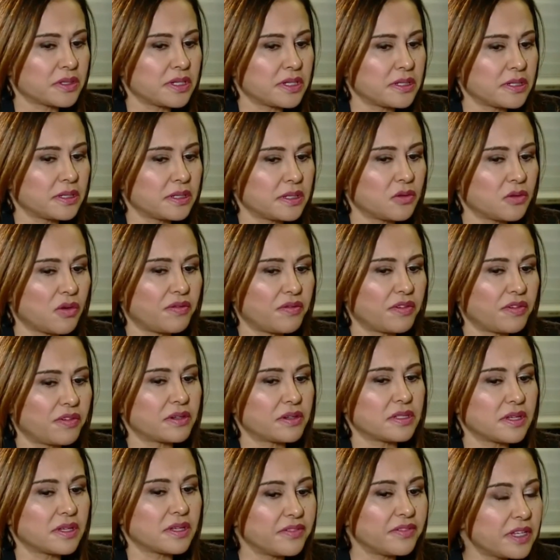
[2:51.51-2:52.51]
Is it over
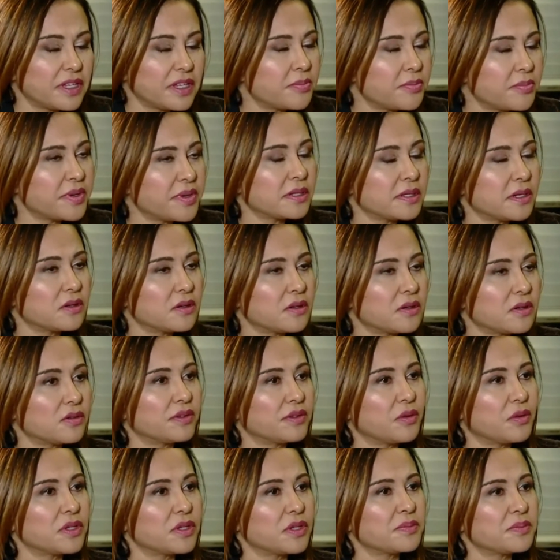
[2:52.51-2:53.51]
70% of
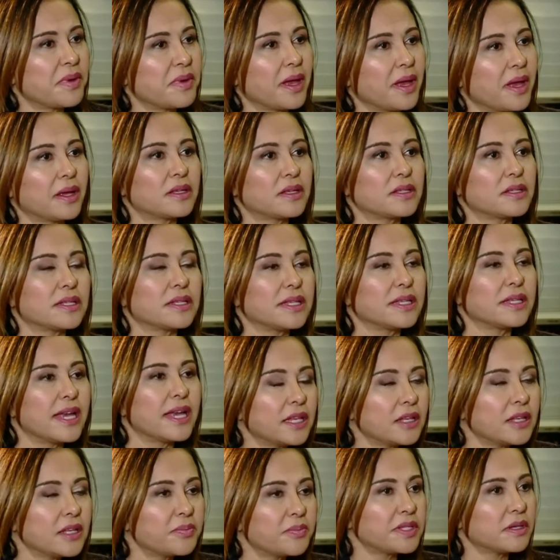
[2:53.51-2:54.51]
the West Bank? Is it
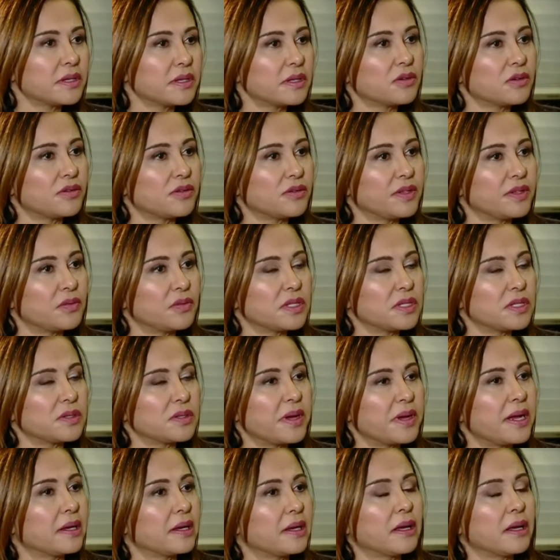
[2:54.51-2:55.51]
80% of the West
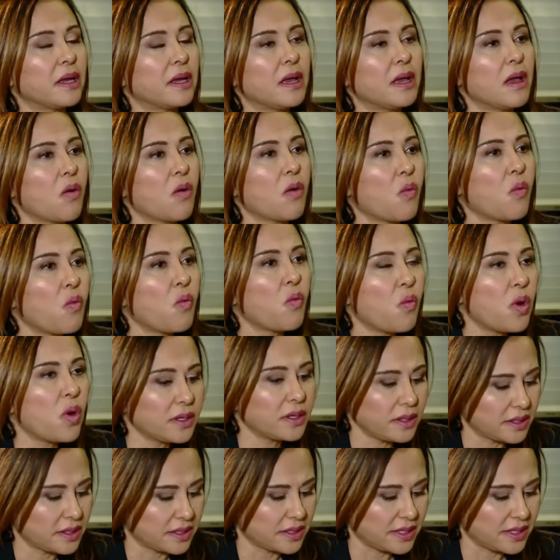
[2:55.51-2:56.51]
Bank?
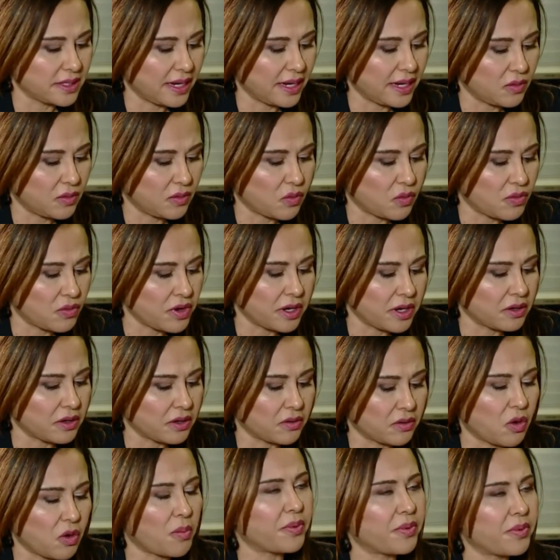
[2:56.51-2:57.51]
What exactly
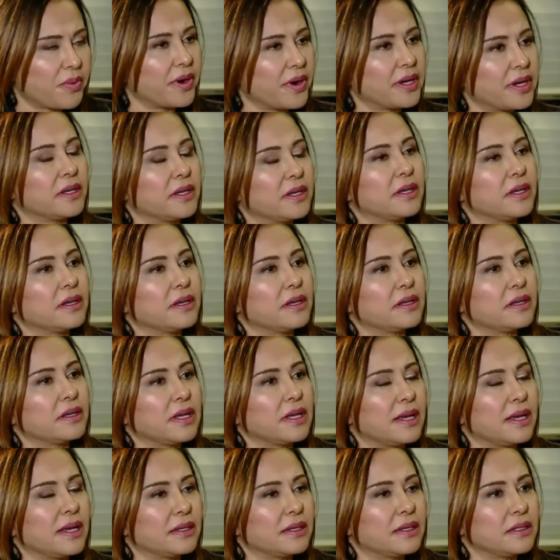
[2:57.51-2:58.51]
incorporated in the
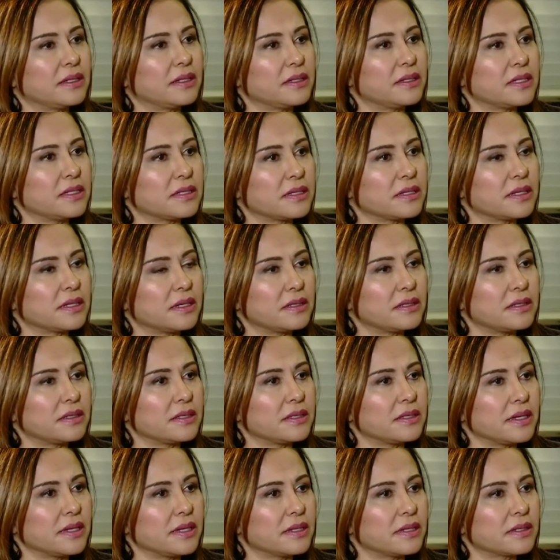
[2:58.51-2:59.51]
land in this
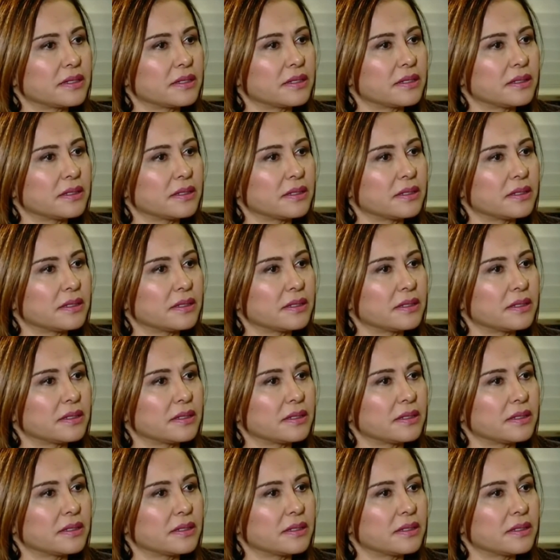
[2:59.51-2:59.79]
state?